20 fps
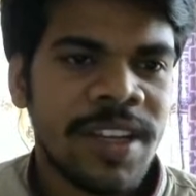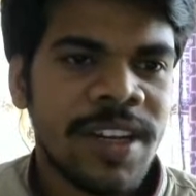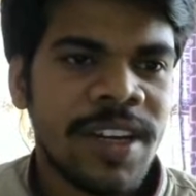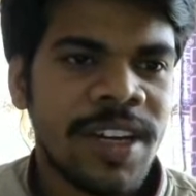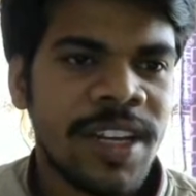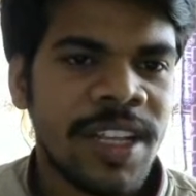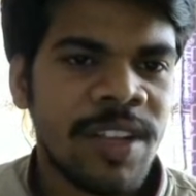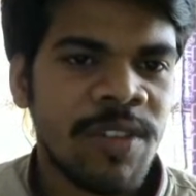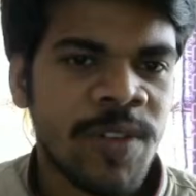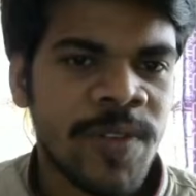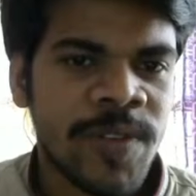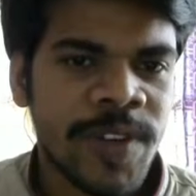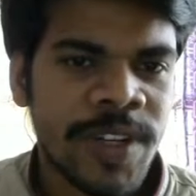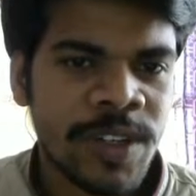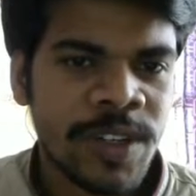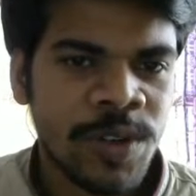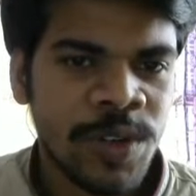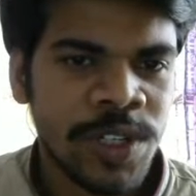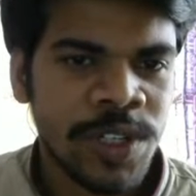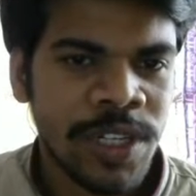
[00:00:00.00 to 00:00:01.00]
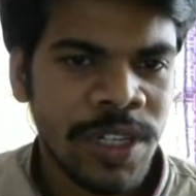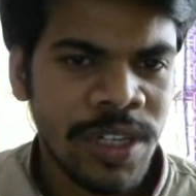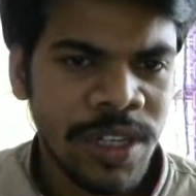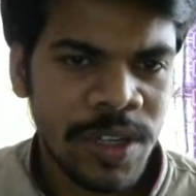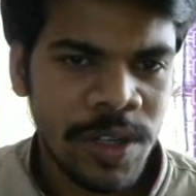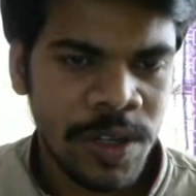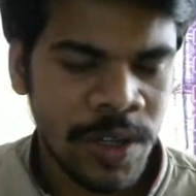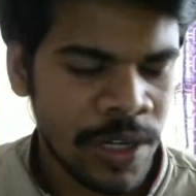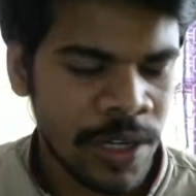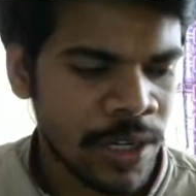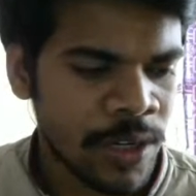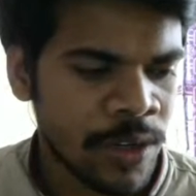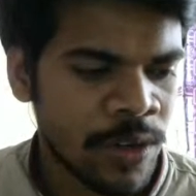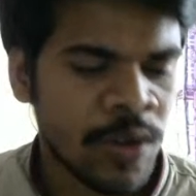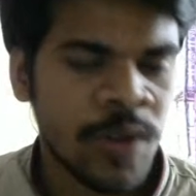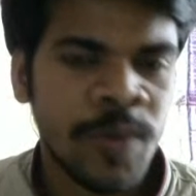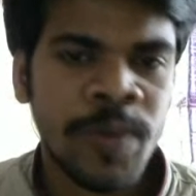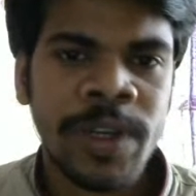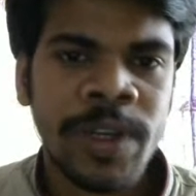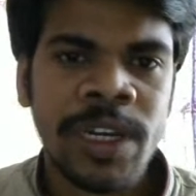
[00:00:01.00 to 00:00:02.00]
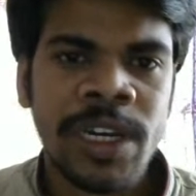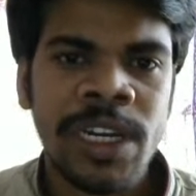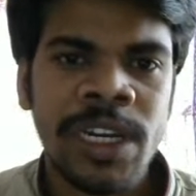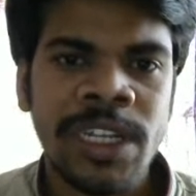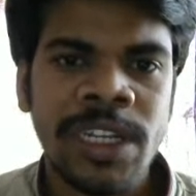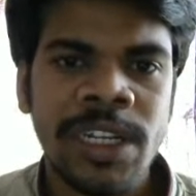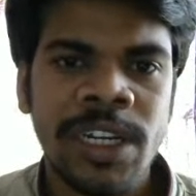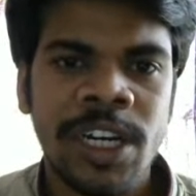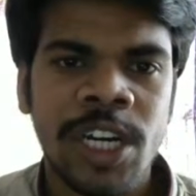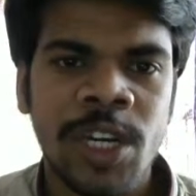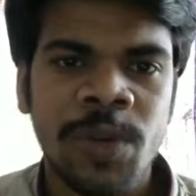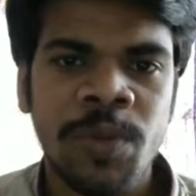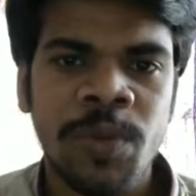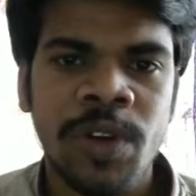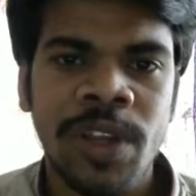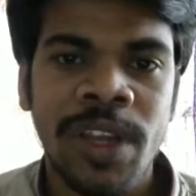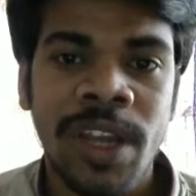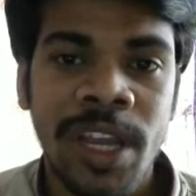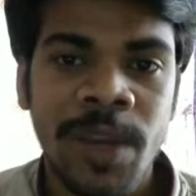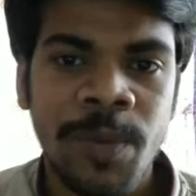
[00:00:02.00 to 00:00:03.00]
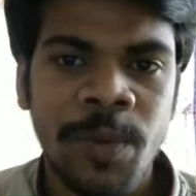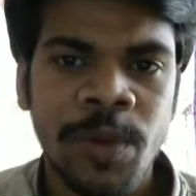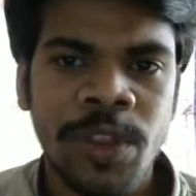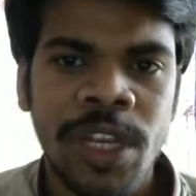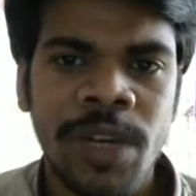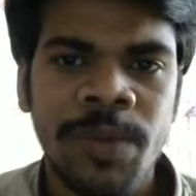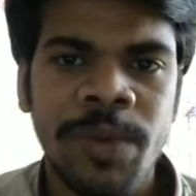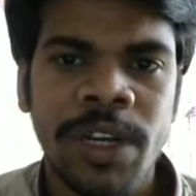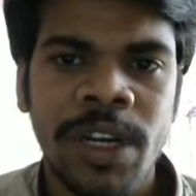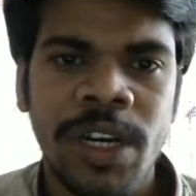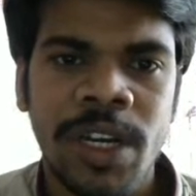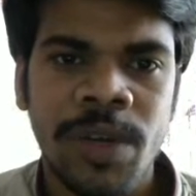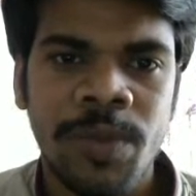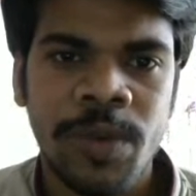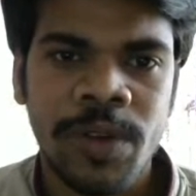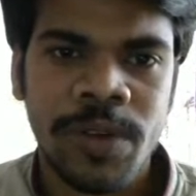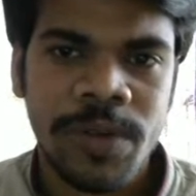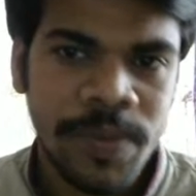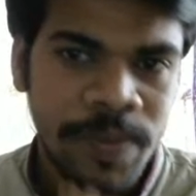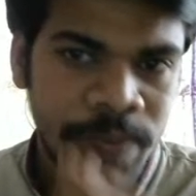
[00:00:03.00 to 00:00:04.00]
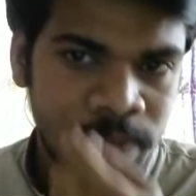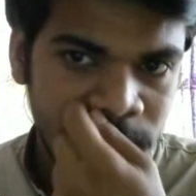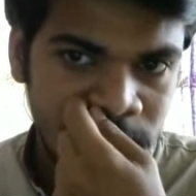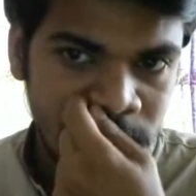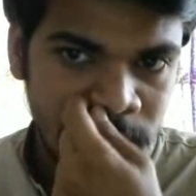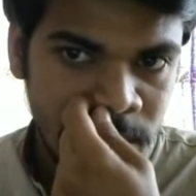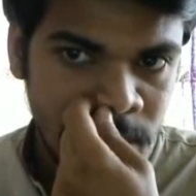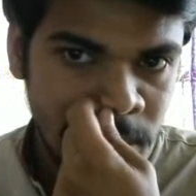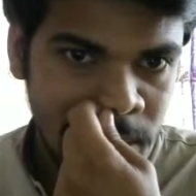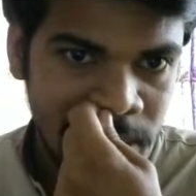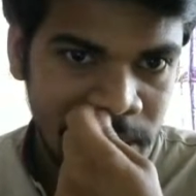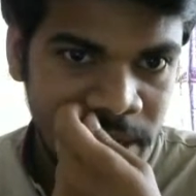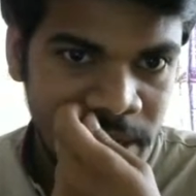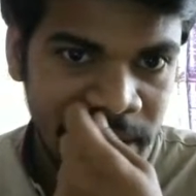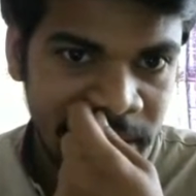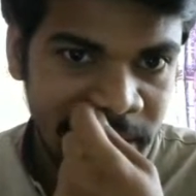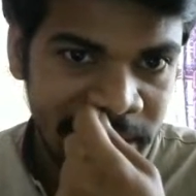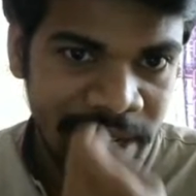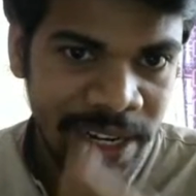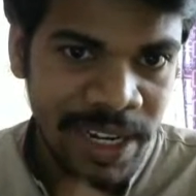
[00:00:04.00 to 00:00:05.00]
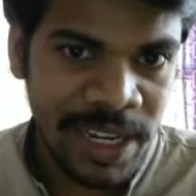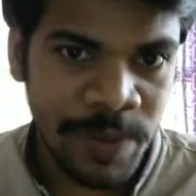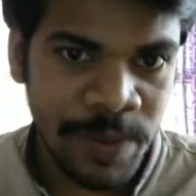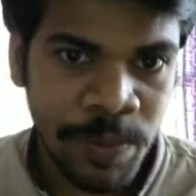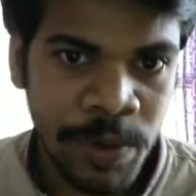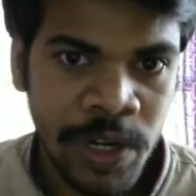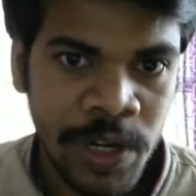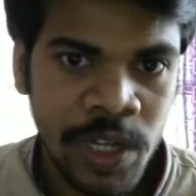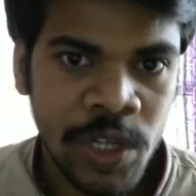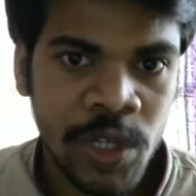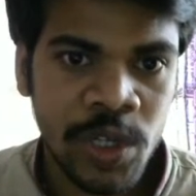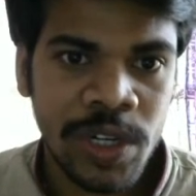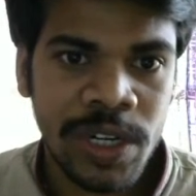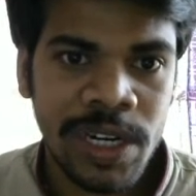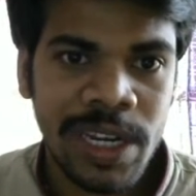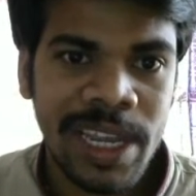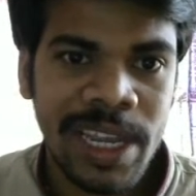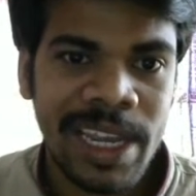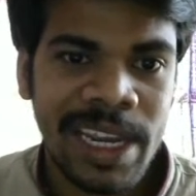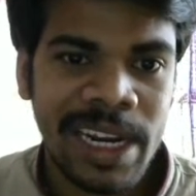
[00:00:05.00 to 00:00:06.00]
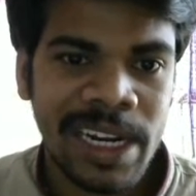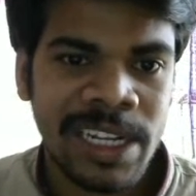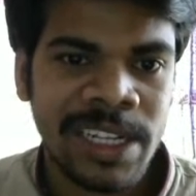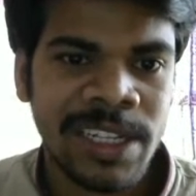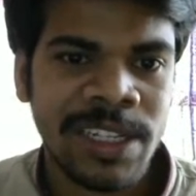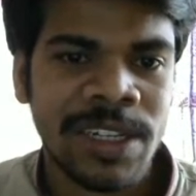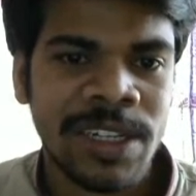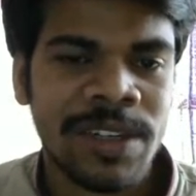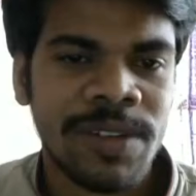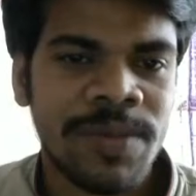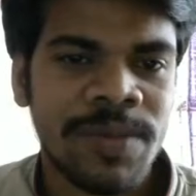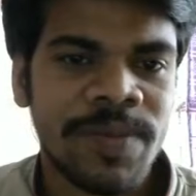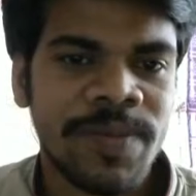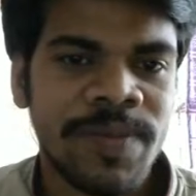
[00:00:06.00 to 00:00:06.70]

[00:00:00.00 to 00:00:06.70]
It is our first question. Gonadotrophic releasing hormone, a hypothalamic hormone needed in a reproduction acts on